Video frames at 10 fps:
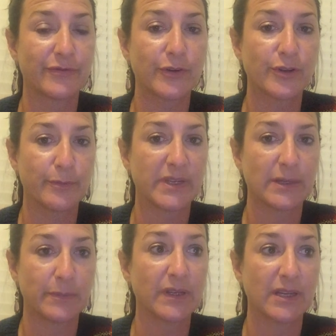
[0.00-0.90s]
further
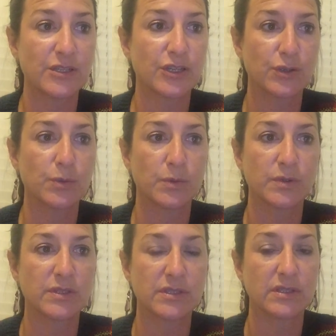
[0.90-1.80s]
manipulation
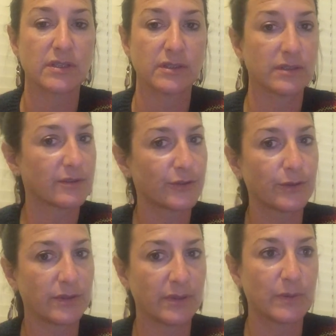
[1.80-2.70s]
tools
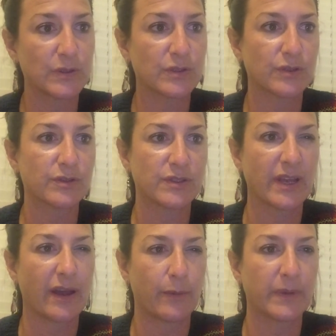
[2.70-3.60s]
to the abuser
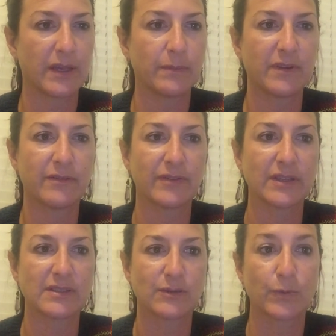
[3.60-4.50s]
to help keep
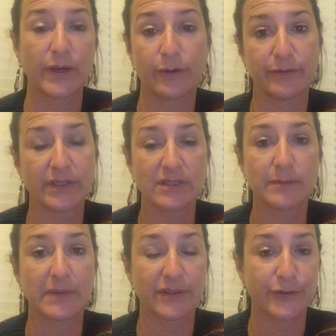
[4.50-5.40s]
the real
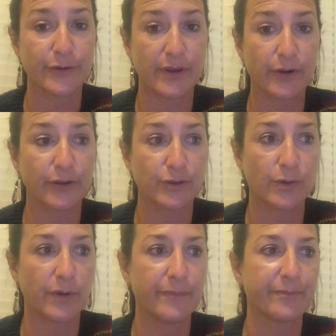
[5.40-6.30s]
victim under their
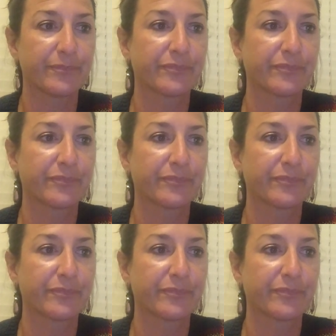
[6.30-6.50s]
control.